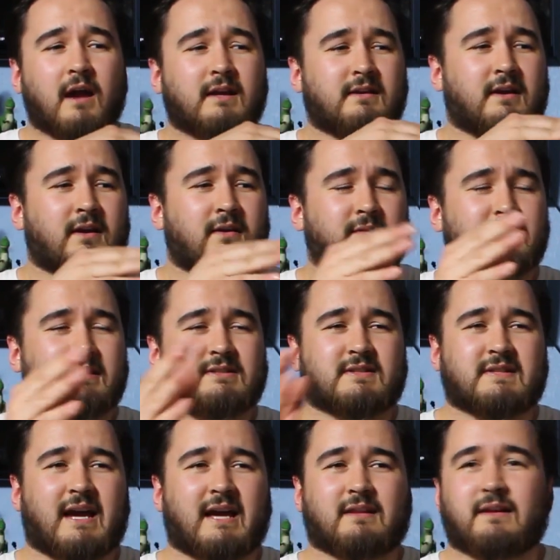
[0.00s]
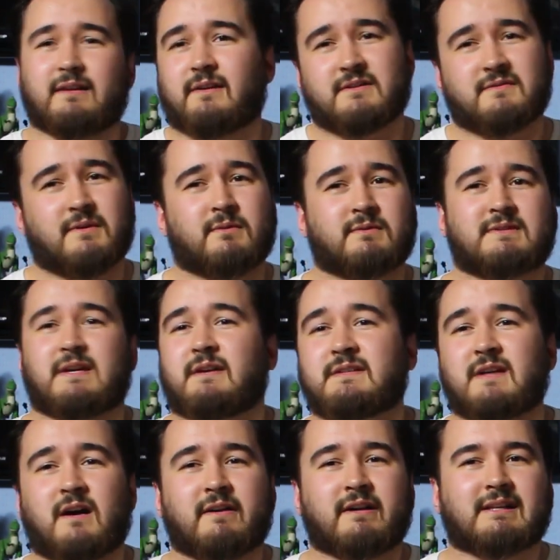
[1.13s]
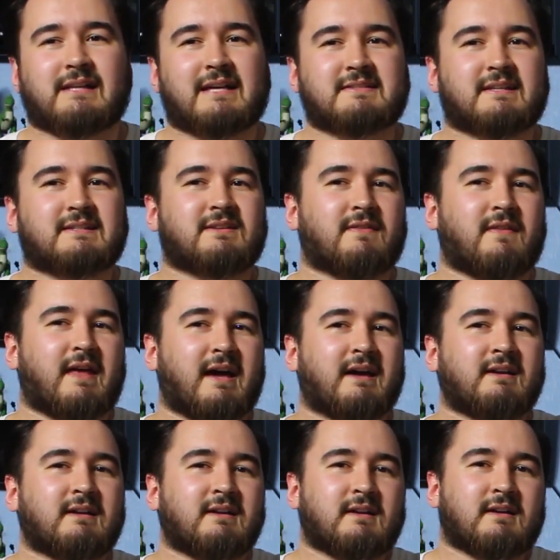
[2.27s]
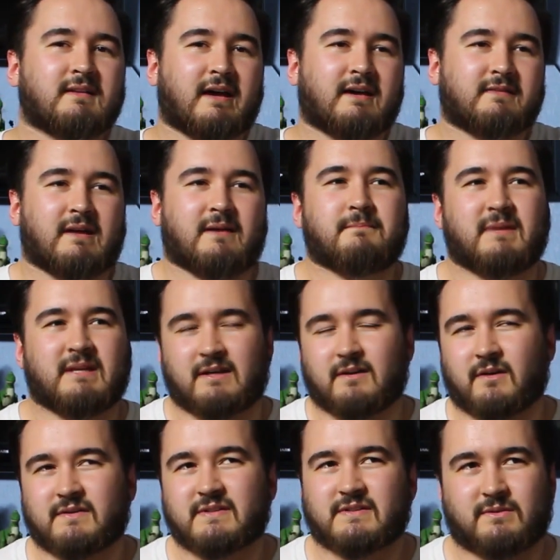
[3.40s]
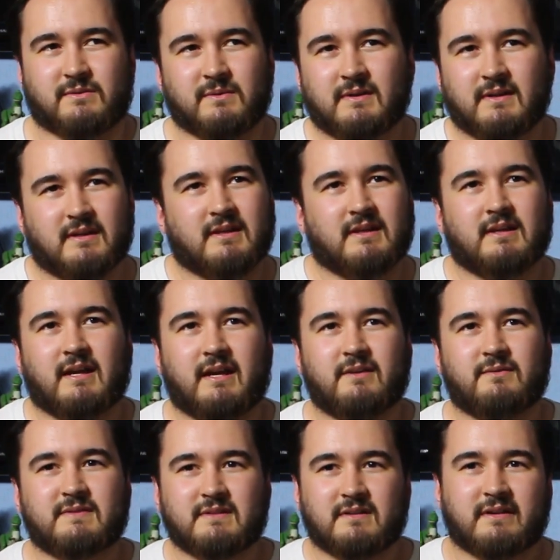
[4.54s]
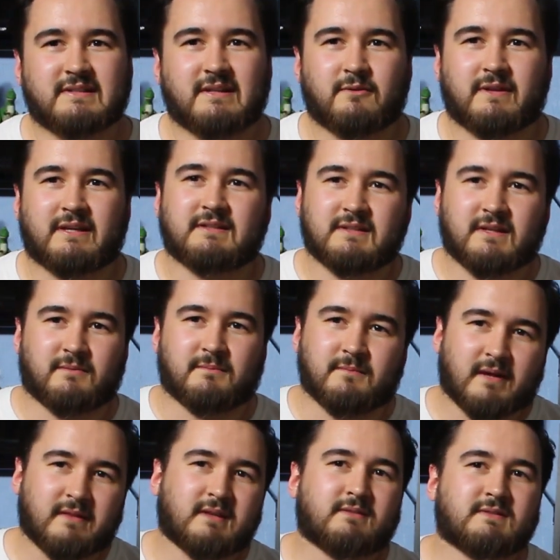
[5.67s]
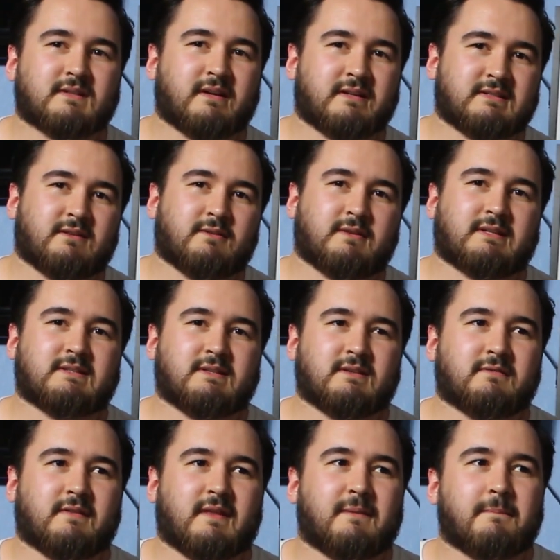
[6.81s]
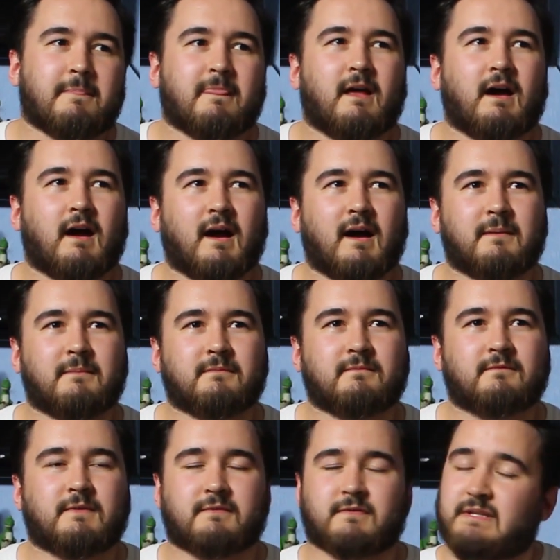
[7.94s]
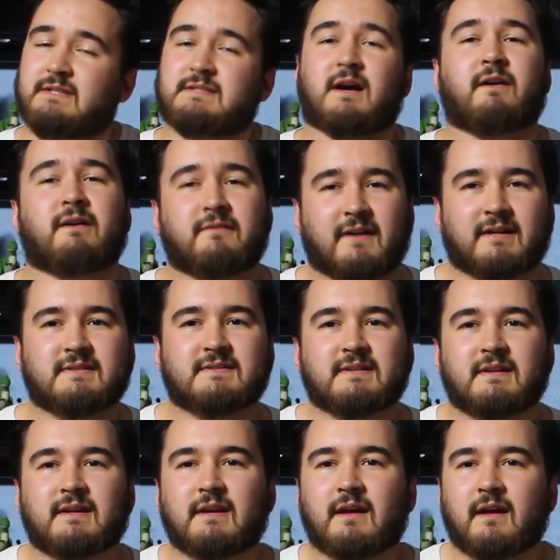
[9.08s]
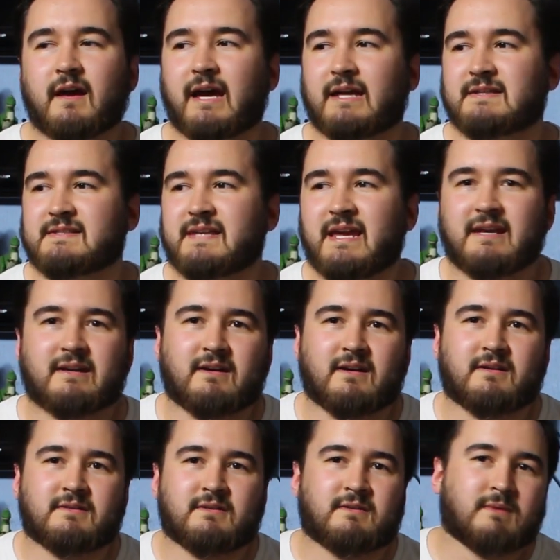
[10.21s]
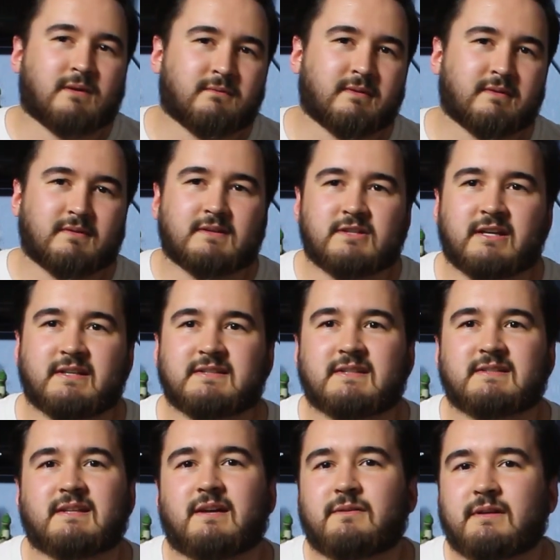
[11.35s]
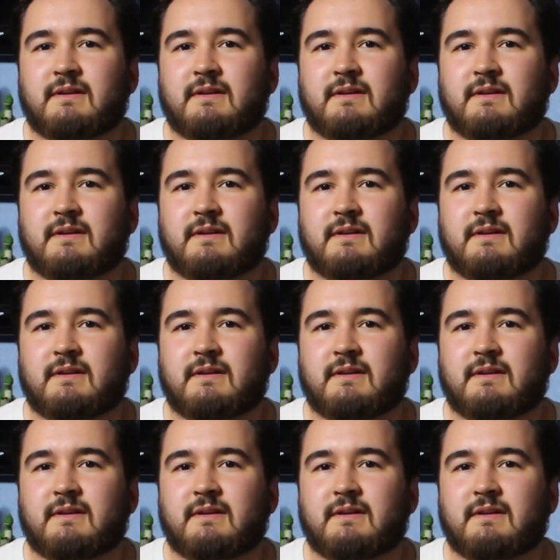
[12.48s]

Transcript: You know, it just had like loads of old Atari classics on there. That mini console, and it was a nice little thing to do. I think it was a nice little thing to do for them, for the Atari fans. And Sega are doing one with the Genesis now.